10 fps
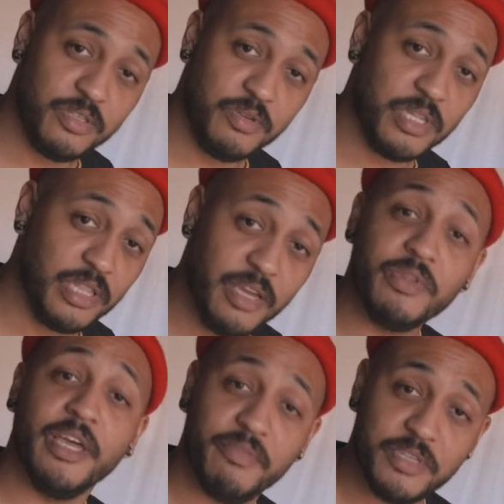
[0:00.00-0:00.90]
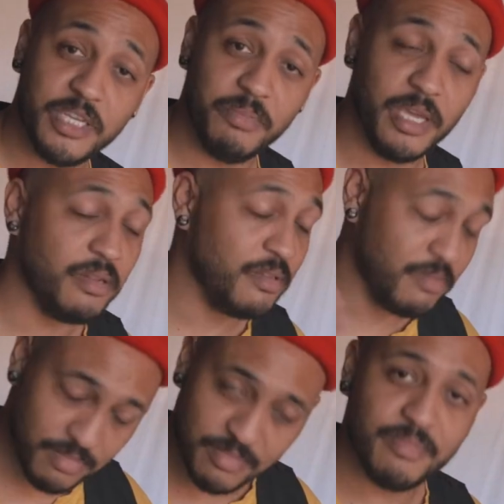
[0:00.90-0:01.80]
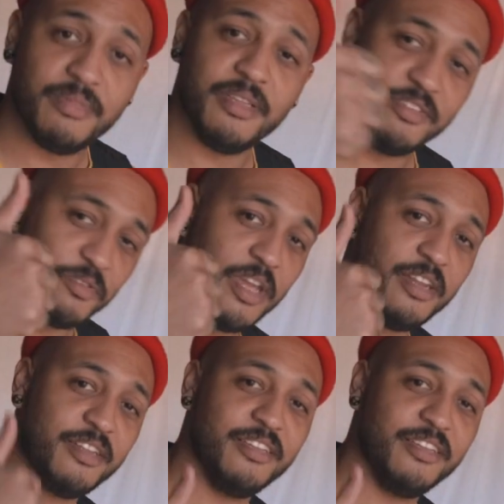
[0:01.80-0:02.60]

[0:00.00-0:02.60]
can live without 10-bit. That's great,